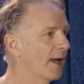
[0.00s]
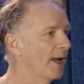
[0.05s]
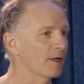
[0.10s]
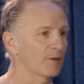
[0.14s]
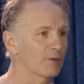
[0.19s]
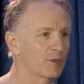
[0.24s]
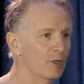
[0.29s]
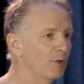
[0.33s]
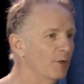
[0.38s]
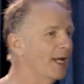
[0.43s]

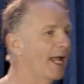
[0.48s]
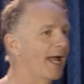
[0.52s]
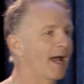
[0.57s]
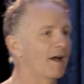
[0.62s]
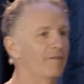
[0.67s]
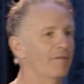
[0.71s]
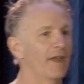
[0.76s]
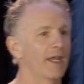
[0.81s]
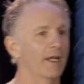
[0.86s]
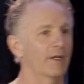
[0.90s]
Colorado,
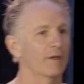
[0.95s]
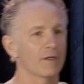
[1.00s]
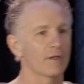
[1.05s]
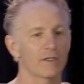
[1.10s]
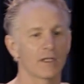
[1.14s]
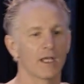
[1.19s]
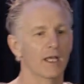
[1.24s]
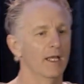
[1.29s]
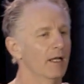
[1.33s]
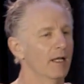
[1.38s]
2.5
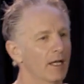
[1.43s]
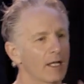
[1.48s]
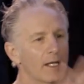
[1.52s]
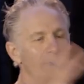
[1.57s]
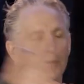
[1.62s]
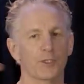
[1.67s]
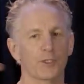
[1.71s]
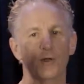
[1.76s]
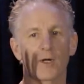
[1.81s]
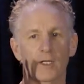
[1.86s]
acres,
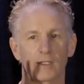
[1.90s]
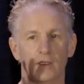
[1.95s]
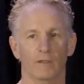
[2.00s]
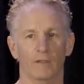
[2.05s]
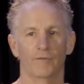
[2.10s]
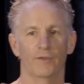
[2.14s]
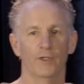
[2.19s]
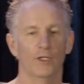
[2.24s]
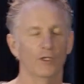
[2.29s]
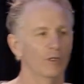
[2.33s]

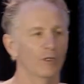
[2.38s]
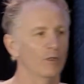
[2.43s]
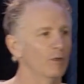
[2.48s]
unobstructed